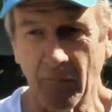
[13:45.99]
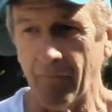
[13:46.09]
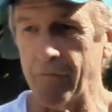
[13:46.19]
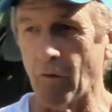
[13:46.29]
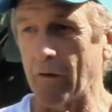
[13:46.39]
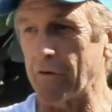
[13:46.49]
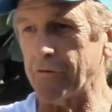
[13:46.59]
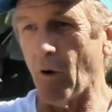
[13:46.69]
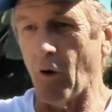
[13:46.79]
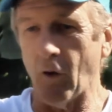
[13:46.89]
filling this
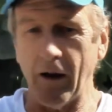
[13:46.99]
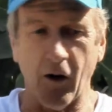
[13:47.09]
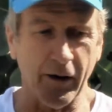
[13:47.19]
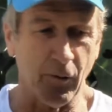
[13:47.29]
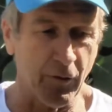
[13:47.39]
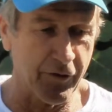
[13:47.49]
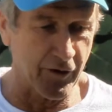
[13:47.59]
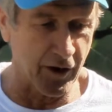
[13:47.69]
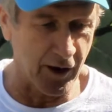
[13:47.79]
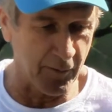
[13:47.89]
whole area with
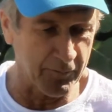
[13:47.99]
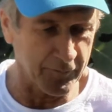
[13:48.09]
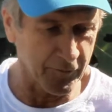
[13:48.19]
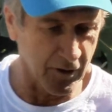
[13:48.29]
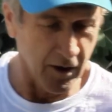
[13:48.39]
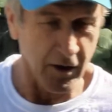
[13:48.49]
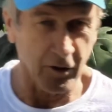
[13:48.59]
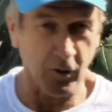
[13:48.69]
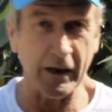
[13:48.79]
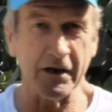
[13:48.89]

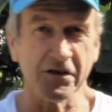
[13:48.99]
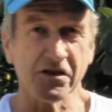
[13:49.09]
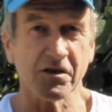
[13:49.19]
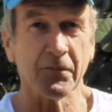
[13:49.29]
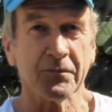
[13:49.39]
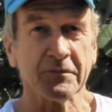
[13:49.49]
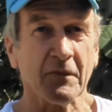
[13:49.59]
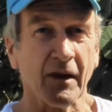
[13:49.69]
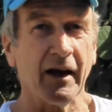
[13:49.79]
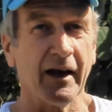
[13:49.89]
greens
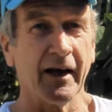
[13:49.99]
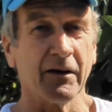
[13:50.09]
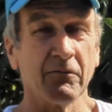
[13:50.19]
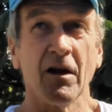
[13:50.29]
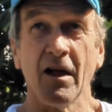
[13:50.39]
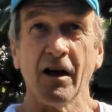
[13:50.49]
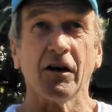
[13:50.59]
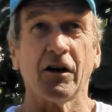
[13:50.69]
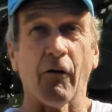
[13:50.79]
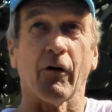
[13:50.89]
and
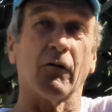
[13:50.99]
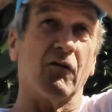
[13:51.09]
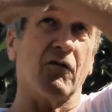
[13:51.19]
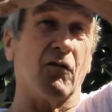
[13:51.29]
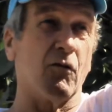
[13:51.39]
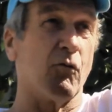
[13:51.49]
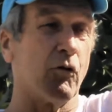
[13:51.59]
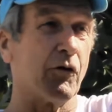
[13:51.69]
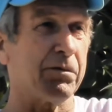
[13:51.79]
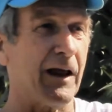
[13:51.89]
cover
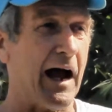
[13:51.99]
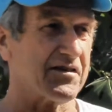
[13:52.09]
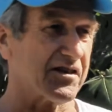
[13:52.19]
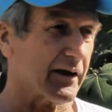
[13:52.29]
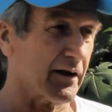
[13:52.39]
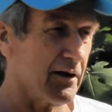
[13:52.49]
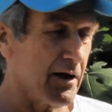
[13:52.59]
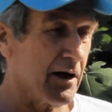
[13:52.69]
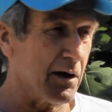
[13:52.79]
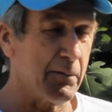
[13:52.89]
with plastic,
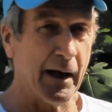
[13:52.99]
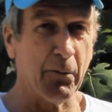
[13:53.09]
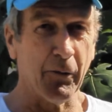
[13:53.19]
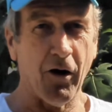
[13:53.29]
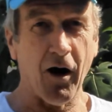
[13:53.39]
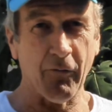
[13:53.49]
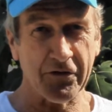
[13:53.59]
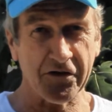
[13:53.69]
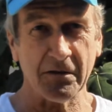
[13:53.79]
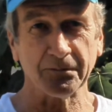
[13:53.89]
be able to
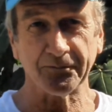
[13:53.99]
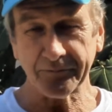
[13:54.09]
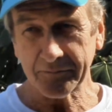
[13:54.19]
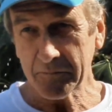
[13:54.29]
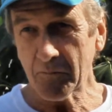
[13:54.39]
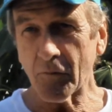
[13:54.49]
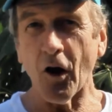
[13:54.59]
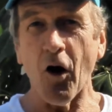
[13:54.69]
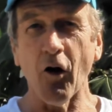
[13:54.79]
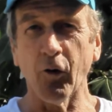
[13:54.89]
harvest
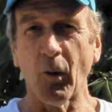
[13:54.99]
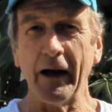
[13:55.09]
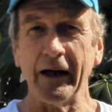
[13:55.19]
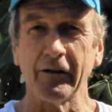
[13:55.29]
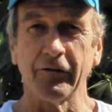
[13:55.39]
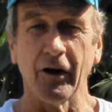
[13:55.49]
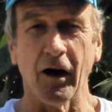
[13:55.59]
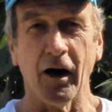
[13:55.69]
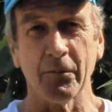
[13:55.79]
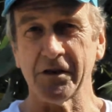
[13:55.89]
all the way in,
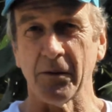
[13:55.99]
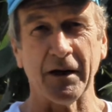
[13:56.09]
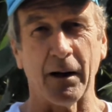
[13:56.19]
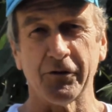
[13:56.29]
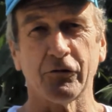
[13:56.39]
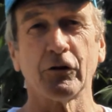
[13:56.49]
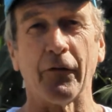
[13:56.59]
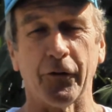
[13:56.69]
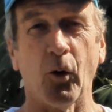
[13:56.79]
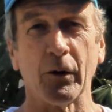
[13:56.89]
sometimes throughout
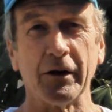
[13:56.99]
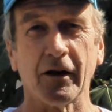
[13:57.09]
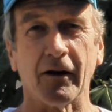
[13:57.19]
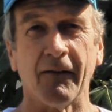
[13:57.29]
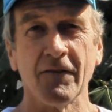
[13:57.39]
the whole year.